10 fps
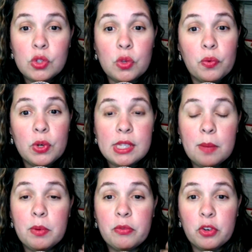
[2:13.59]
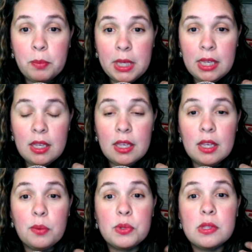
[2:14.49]
So, for example, for me,
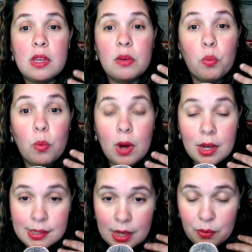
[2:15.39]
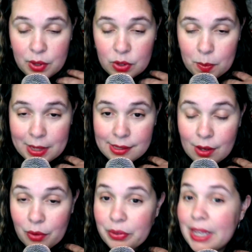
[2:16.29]
it was once I reeled
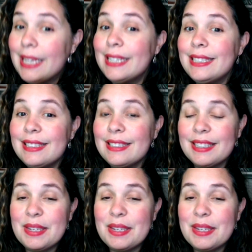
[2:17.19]
myself in,